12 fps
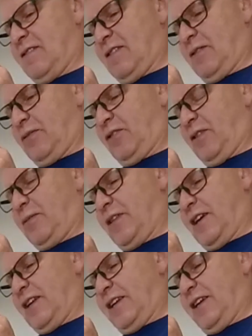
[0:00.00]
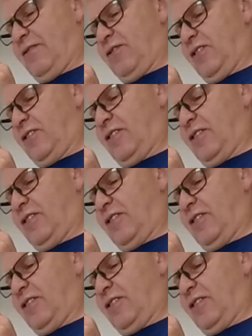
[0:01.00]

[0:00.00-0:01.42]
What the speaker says: Right, we'll see where that leaves